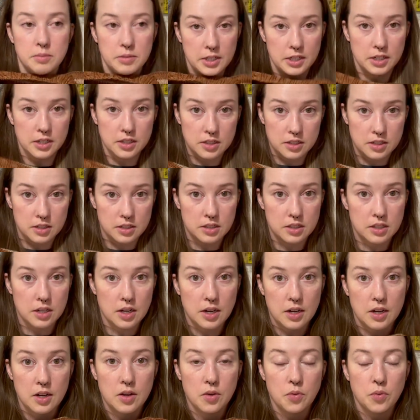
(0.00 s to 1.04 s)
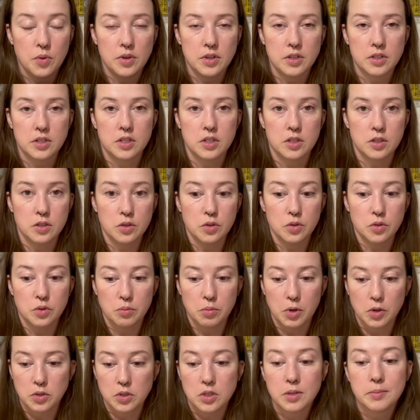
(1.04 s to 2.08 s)
because I wanted to
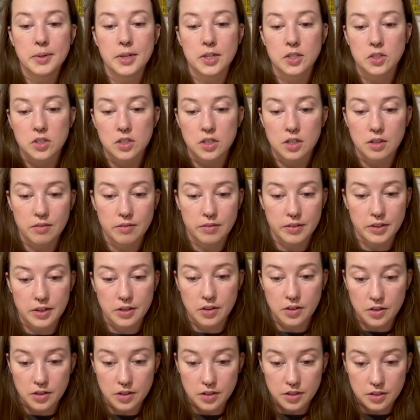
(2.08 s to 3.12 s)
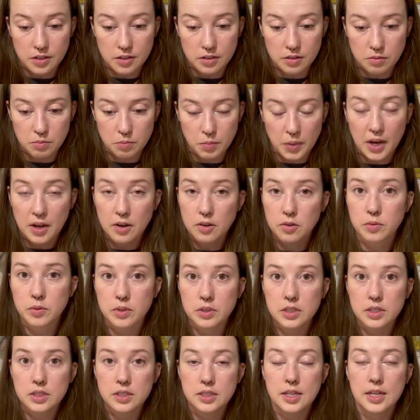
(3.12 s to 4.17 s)
post a picture of it on pattern
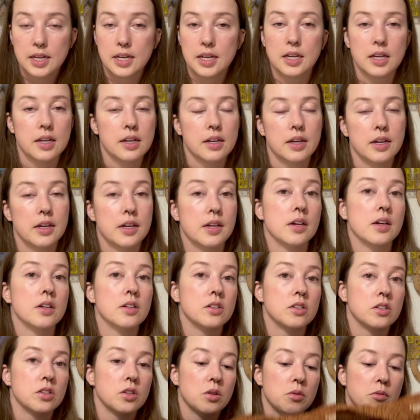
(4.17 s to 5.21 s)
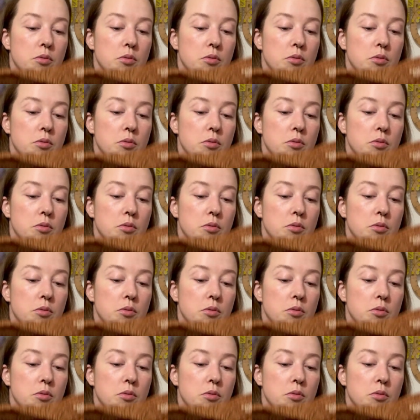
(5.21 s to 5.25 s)
release day, and so the